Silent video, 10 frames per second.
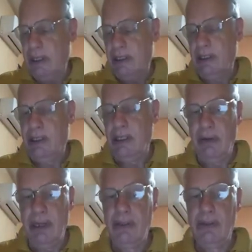say,
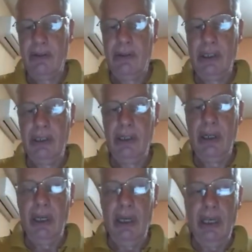Reiser's conjecture,
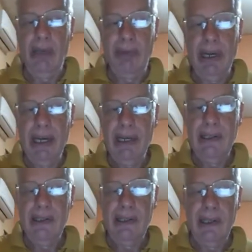
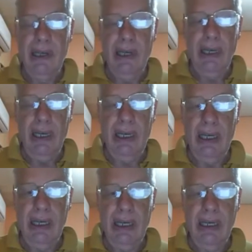implies
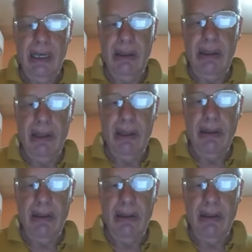the